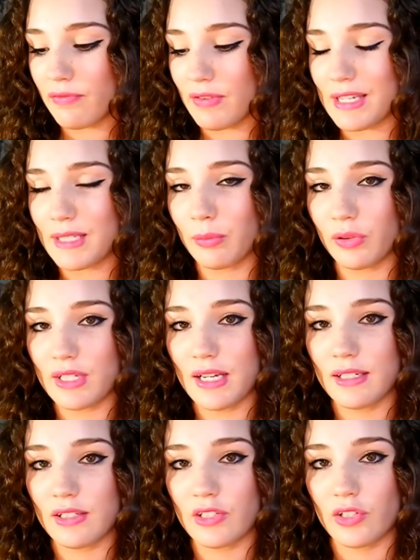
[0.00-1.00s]
face will
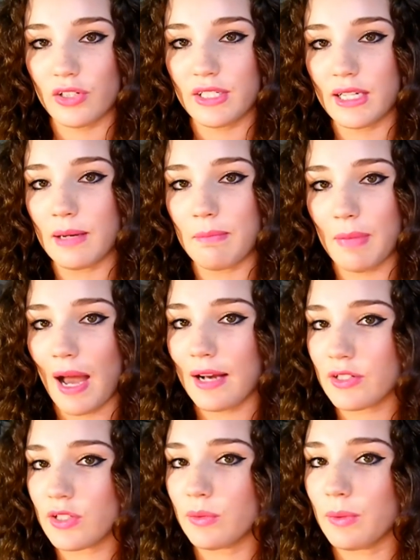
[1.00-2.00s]
tend to start to get
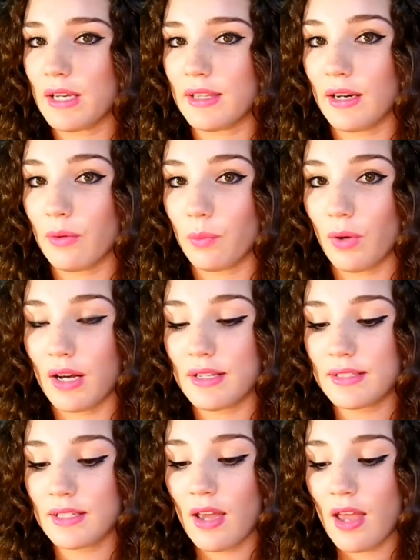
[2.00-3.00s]
back to the way that it
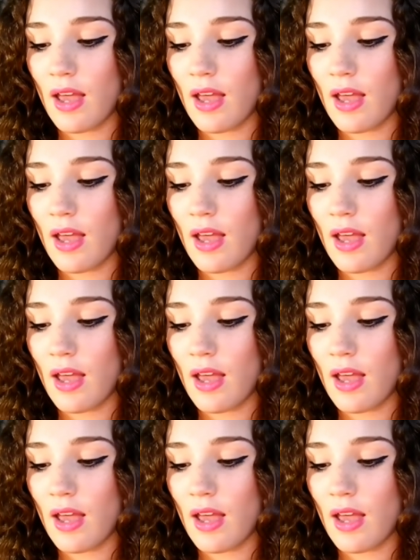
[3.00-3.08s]
was.